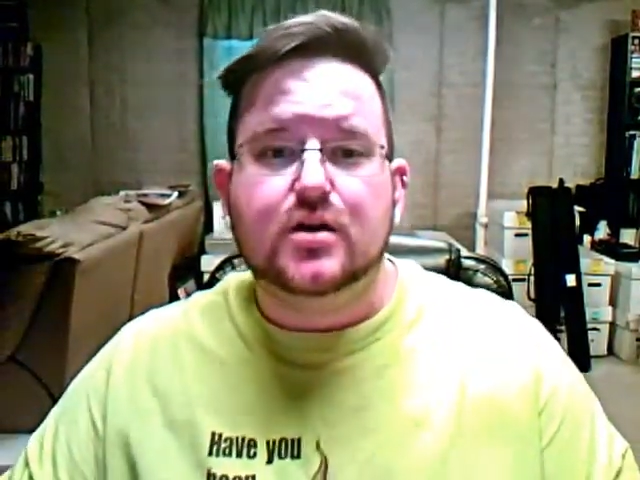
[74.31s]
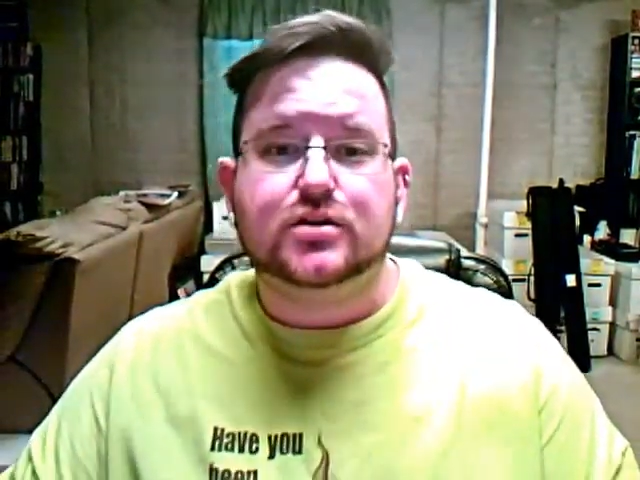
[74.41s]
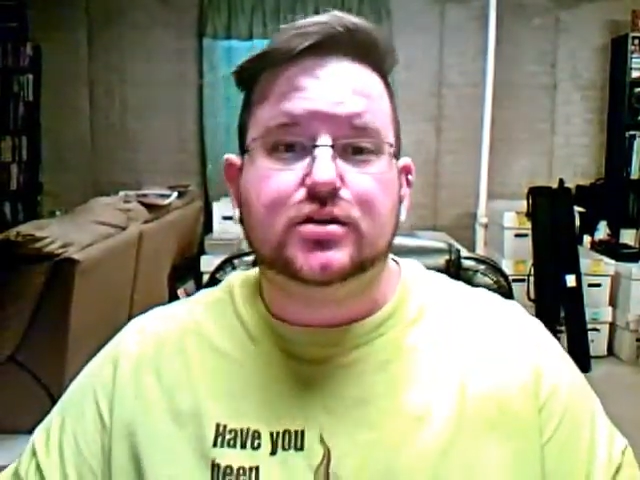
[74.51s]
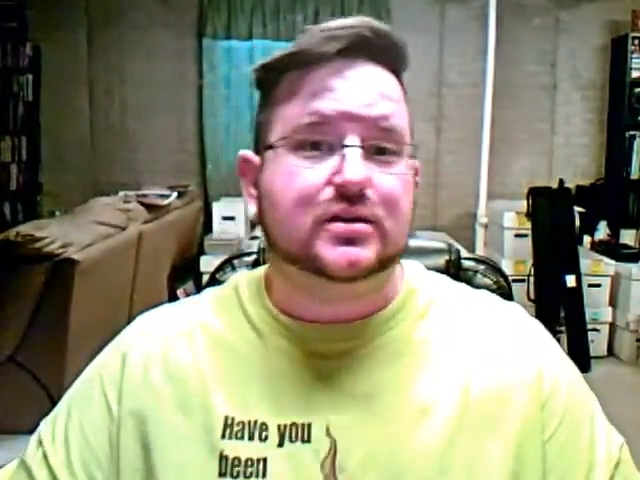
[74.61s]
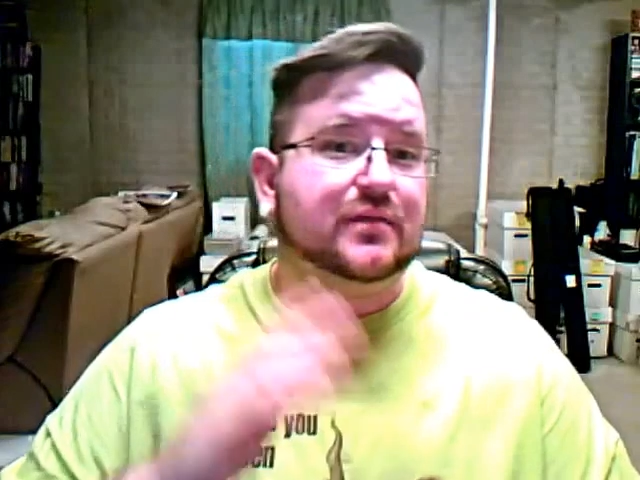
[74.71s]

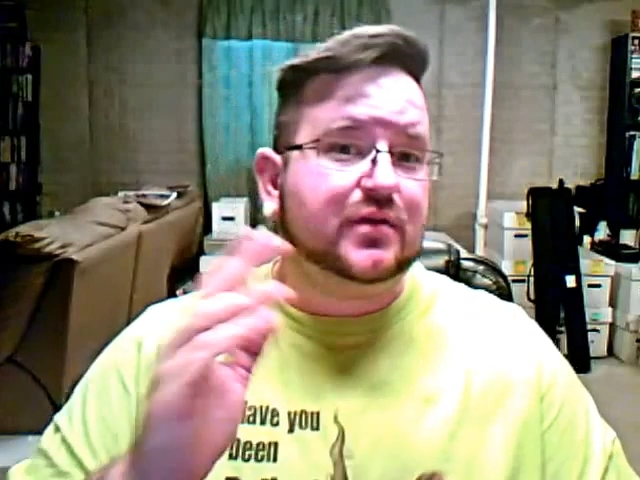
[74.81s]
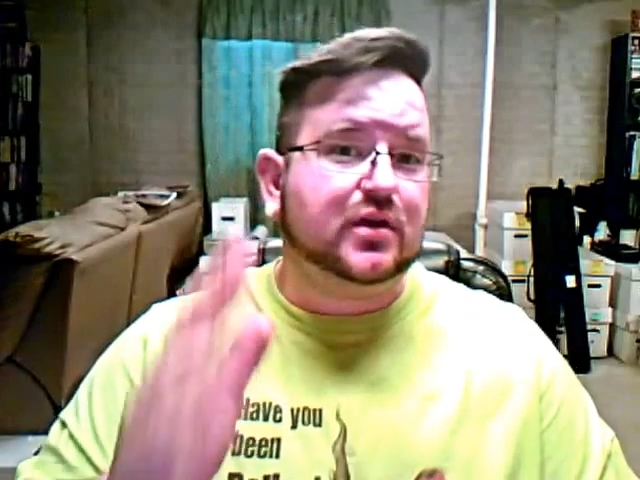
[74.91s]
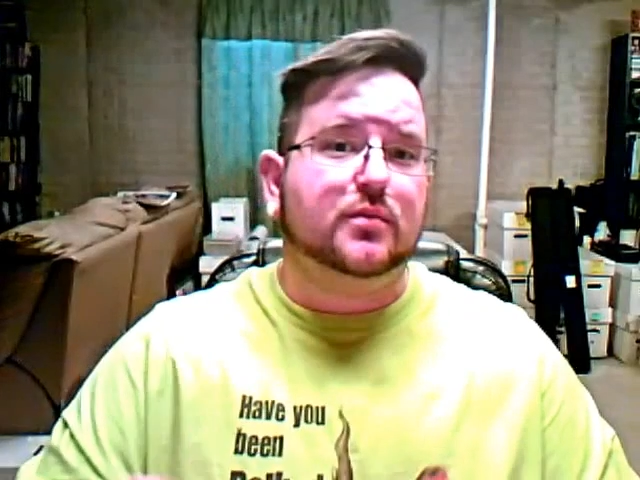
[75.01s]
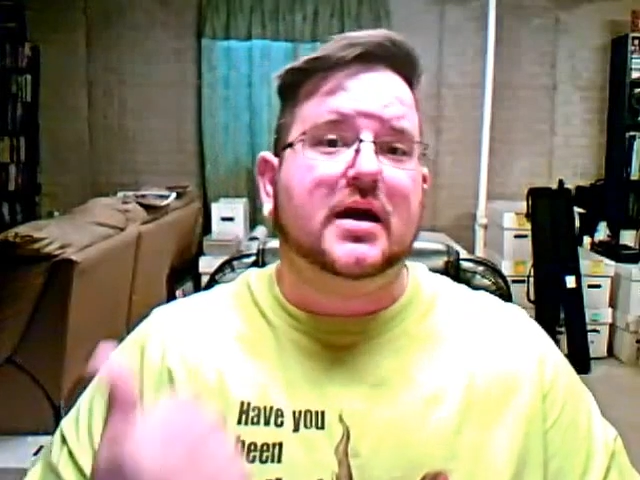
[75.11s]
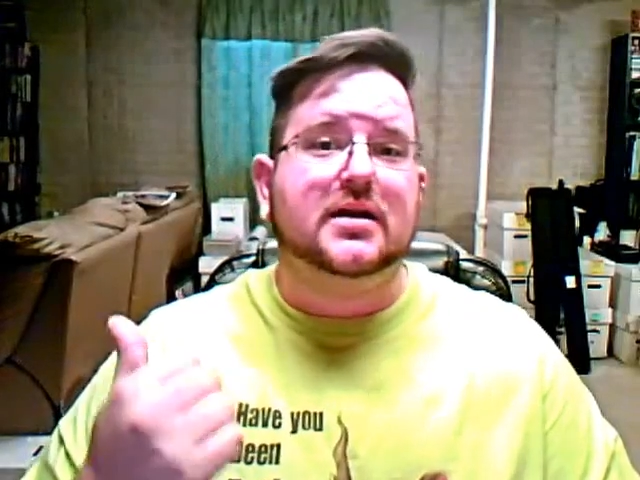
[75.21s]
So definitely
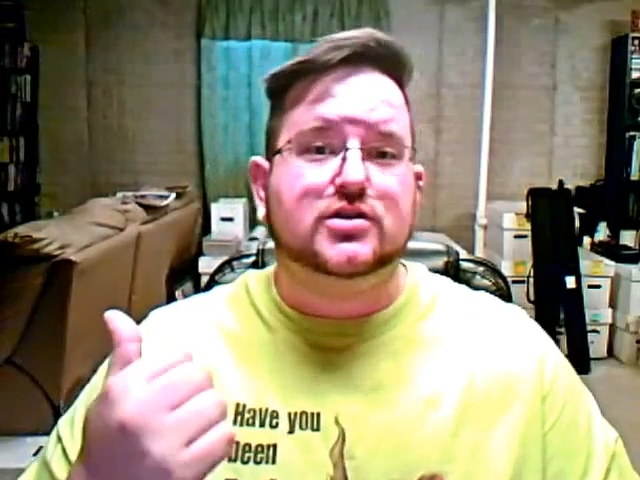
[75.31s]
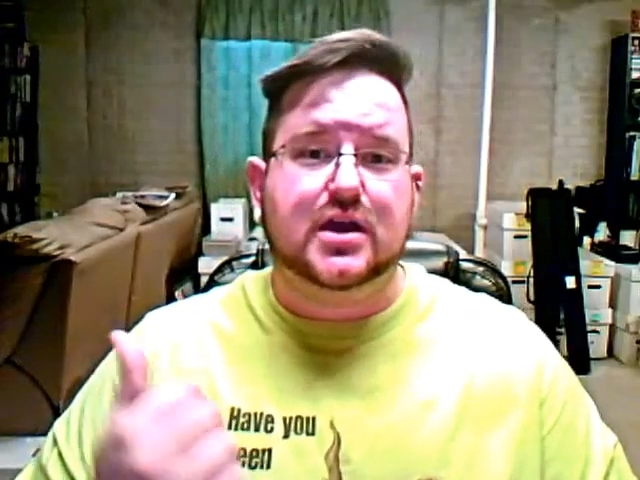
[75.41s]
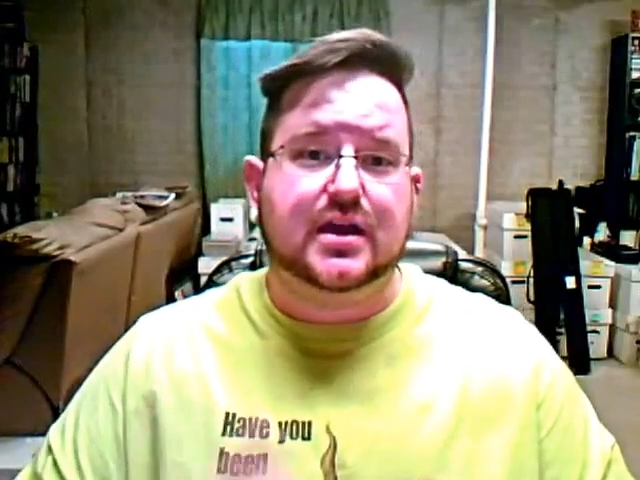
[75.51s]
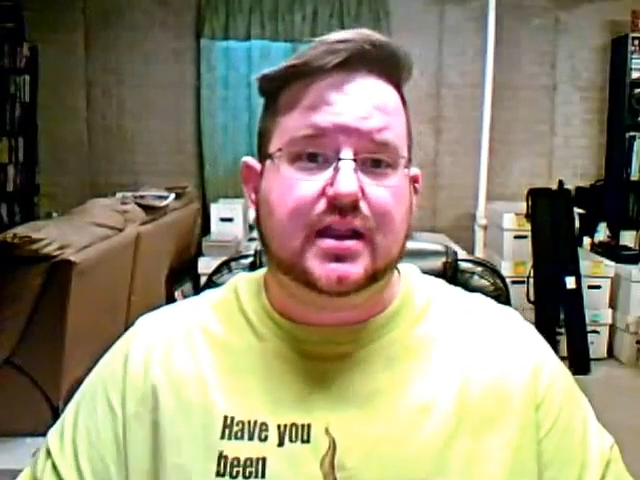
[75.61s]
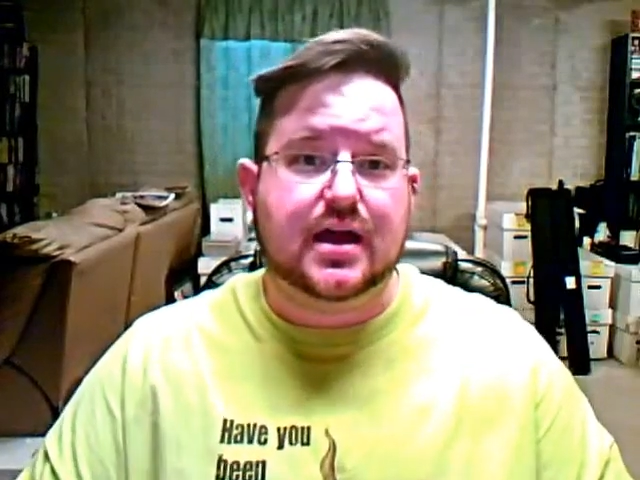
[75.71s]
go by and
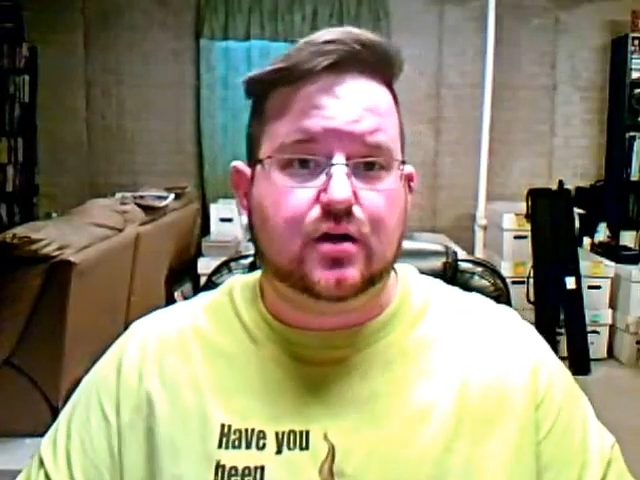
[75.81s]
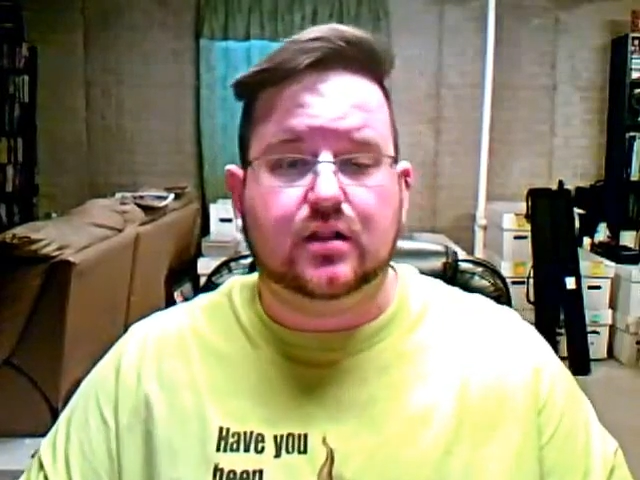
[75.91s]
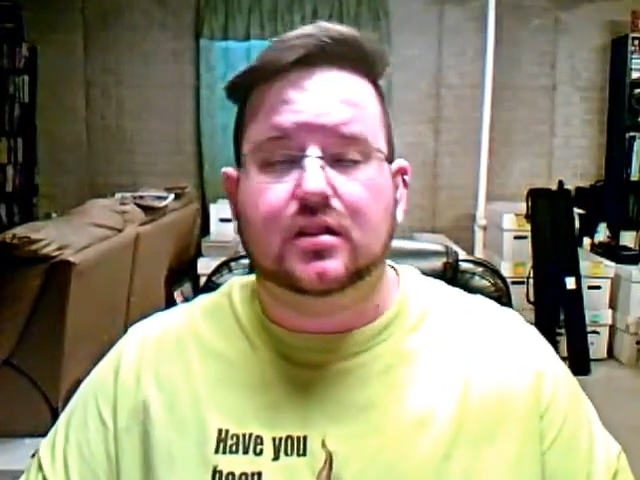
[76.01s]
check it out.